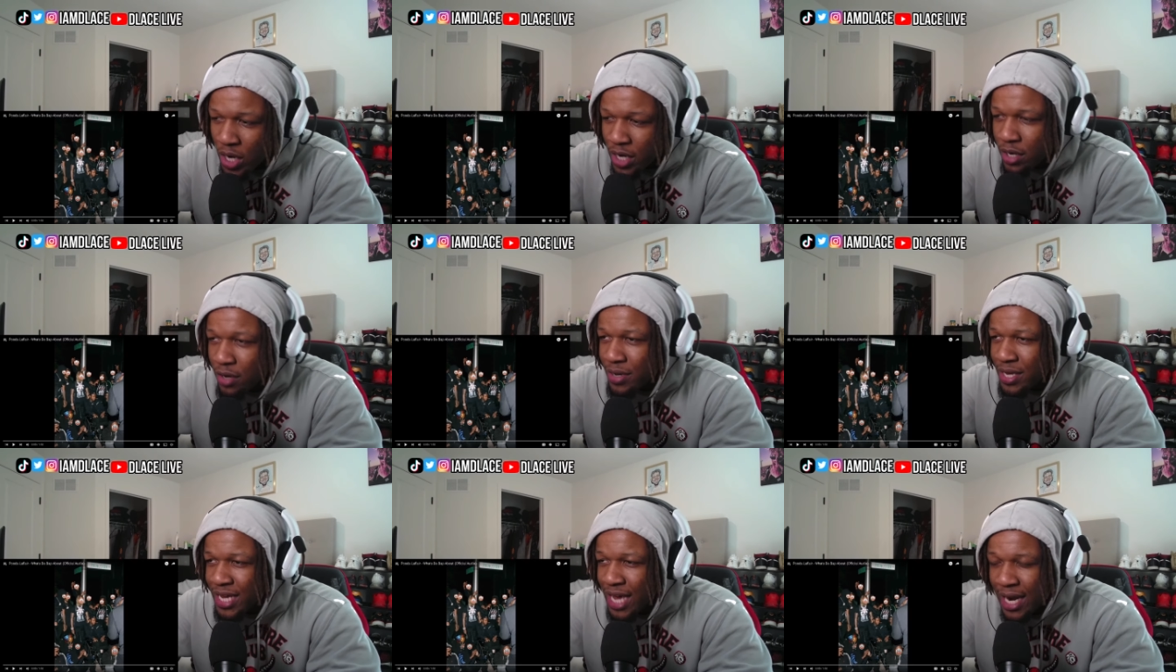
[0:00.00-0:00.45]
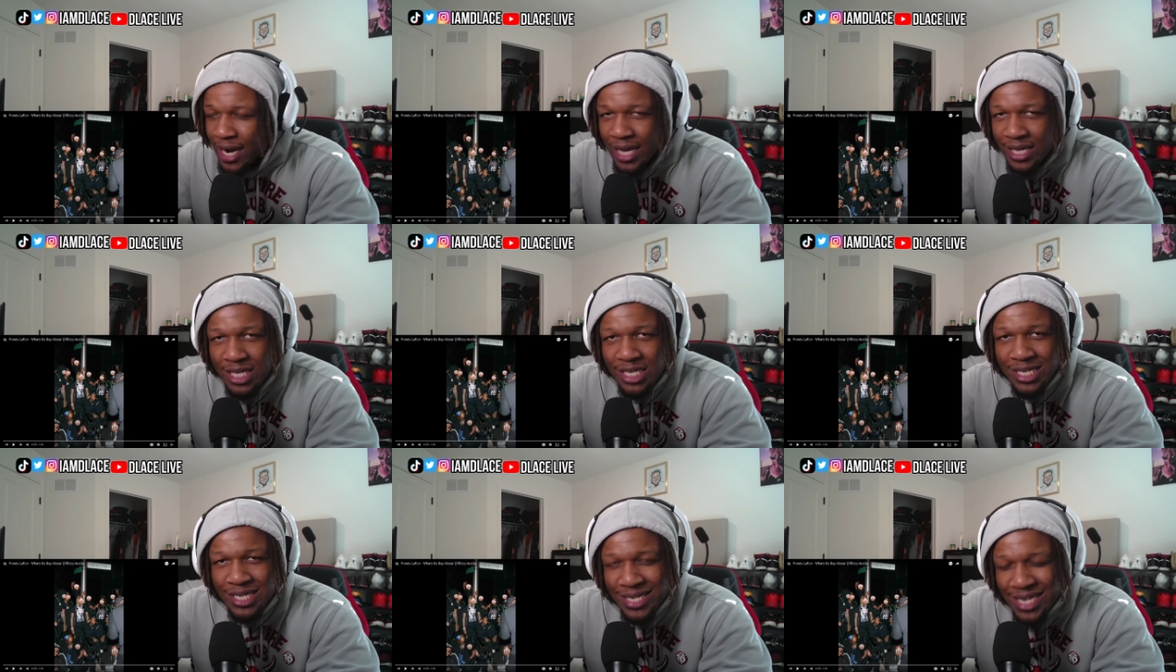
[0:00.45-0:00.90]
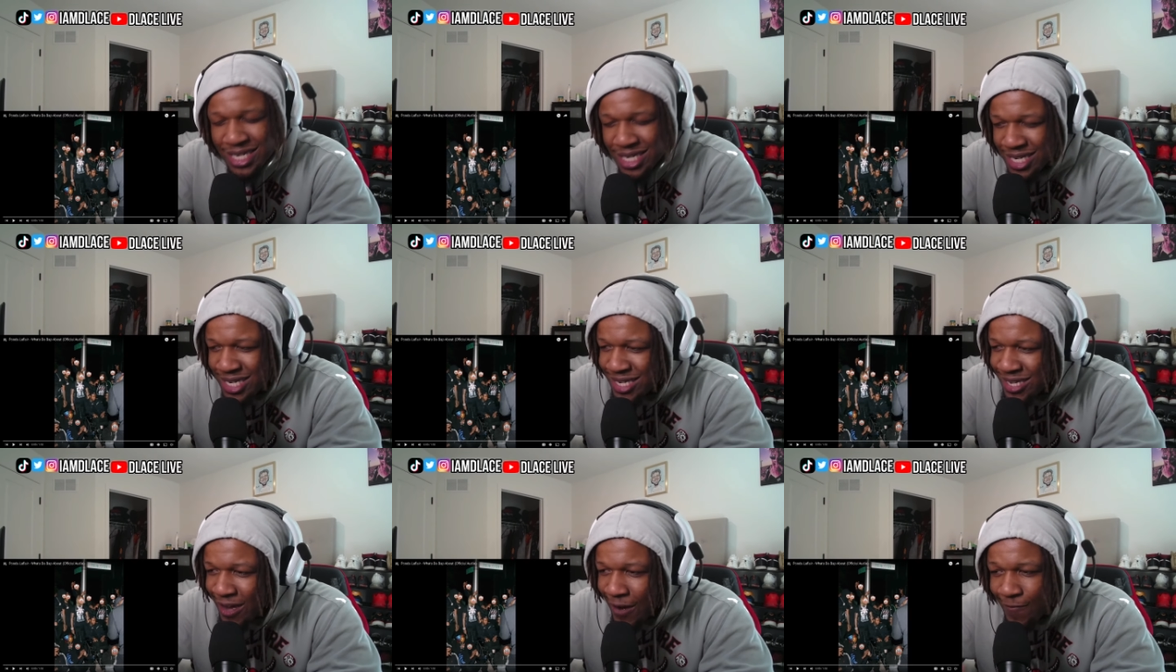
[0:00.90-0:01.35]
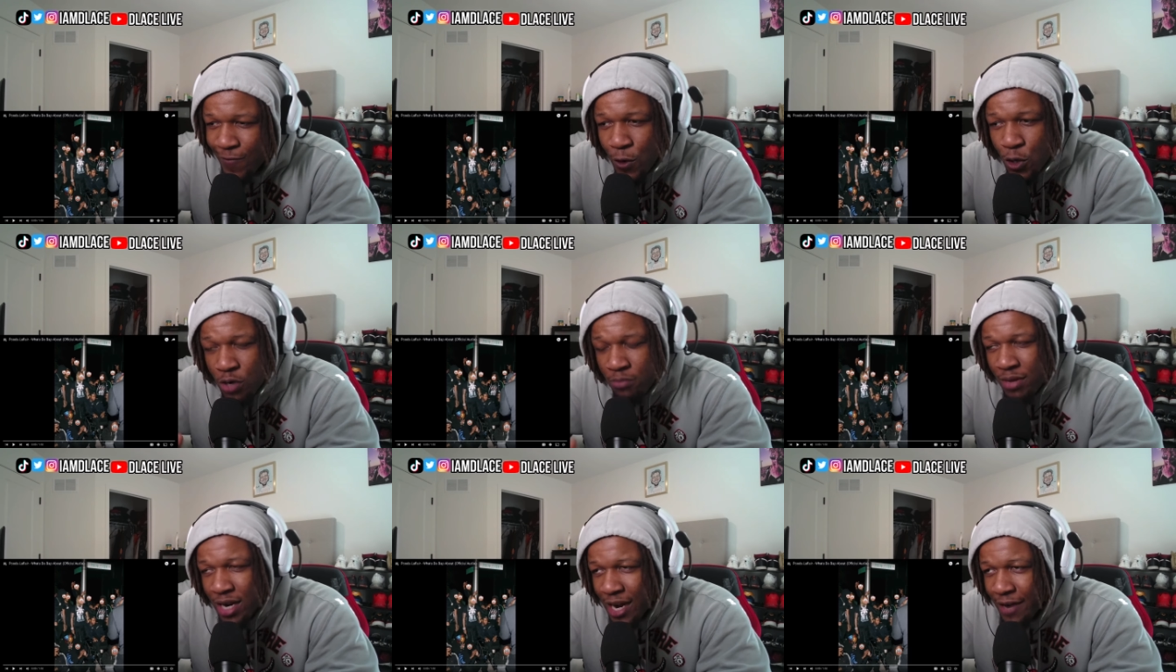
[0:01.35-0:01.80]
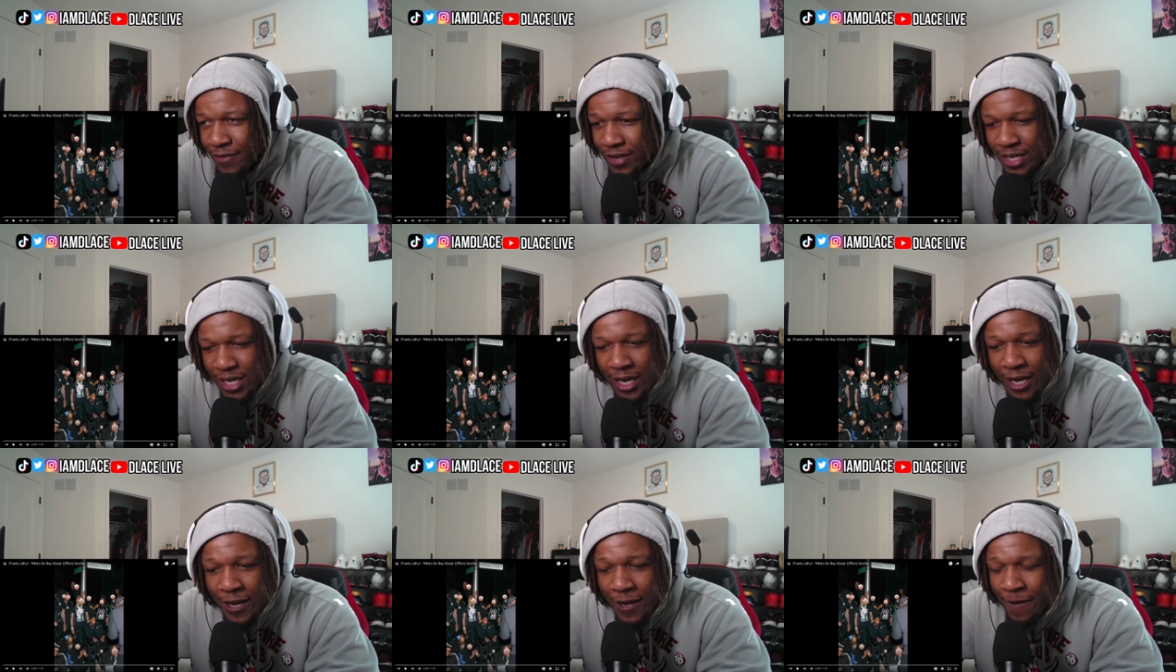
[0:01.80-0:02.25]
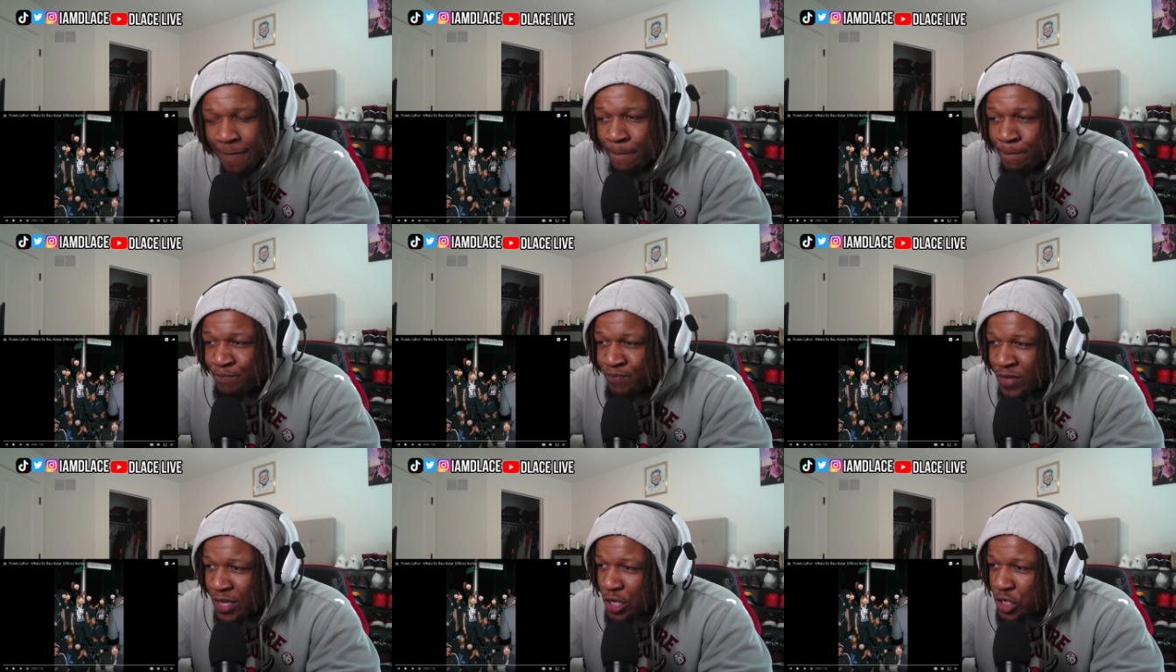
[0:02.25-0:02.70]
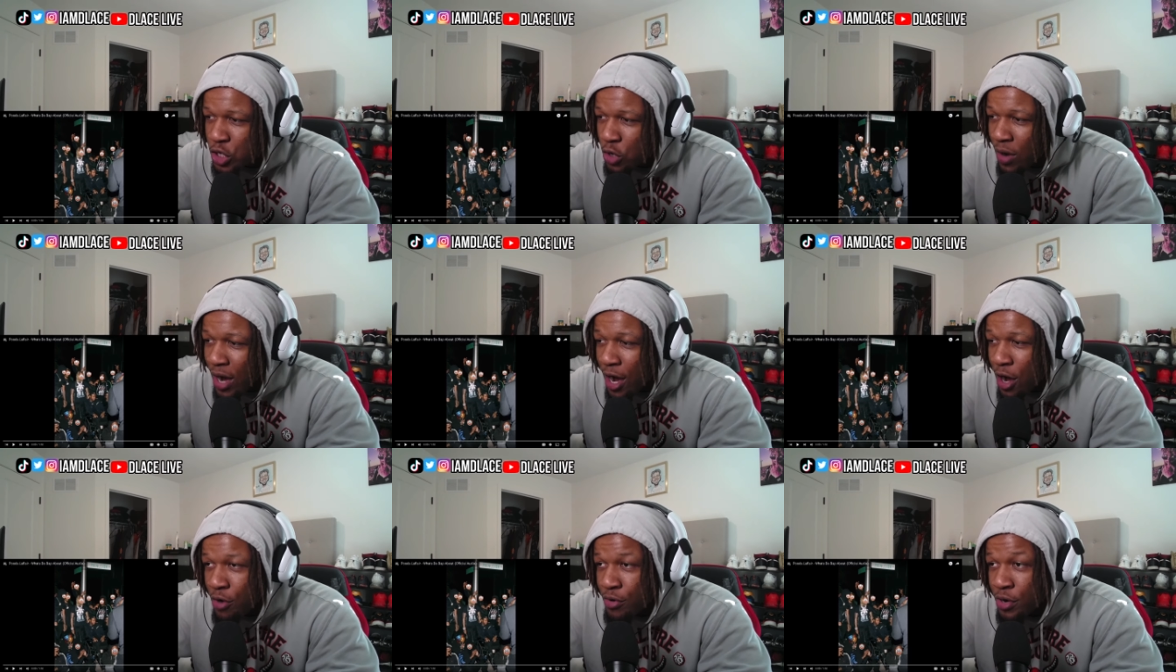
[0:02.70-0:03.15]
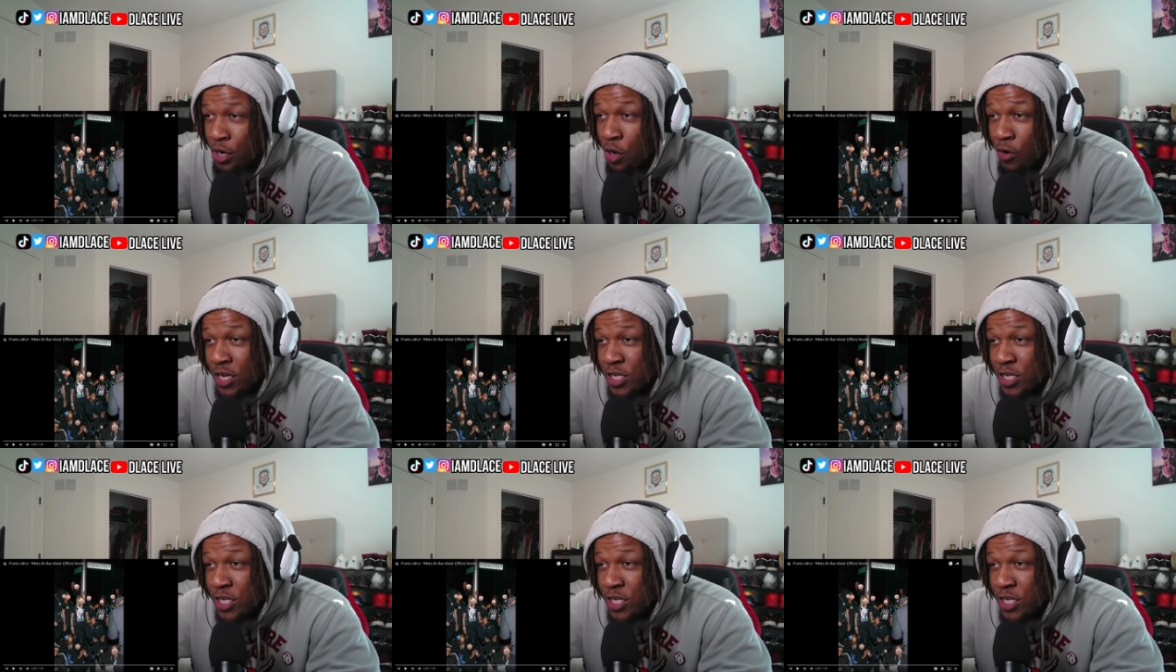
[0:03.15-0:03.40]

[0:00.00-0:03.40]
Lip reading: I know he got like the snitching stuff on him and everything. So I don't know.